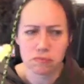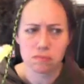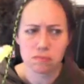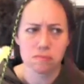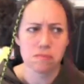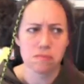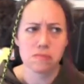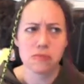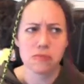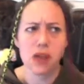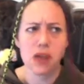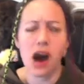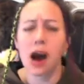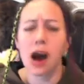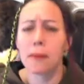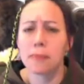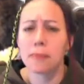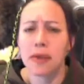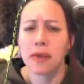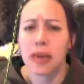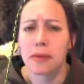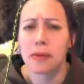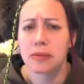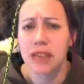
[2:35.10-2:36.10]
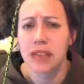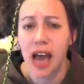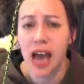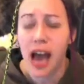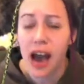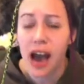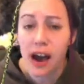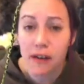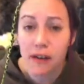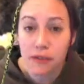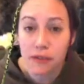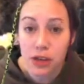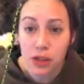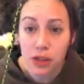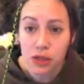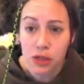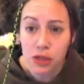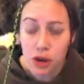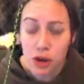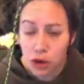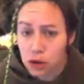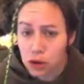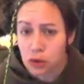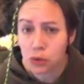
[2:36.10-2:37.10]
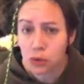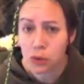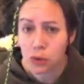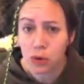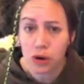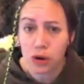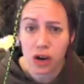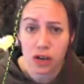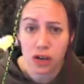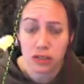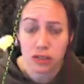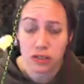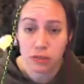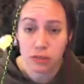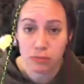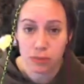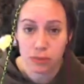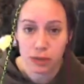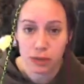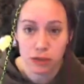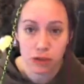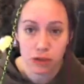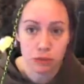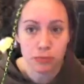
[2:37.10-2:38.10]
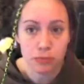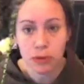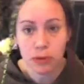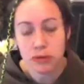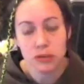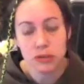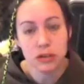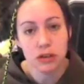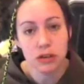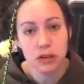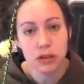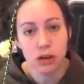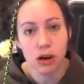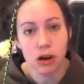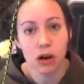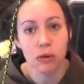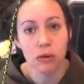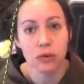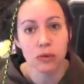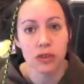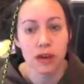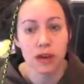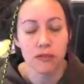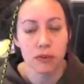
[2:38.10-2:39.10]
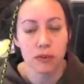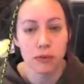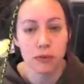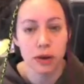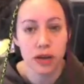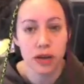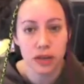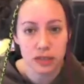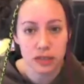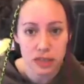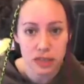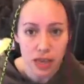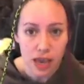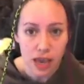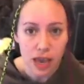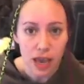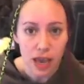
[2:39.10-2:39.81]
not be able to have their cool costume pictures posted along with everyone else.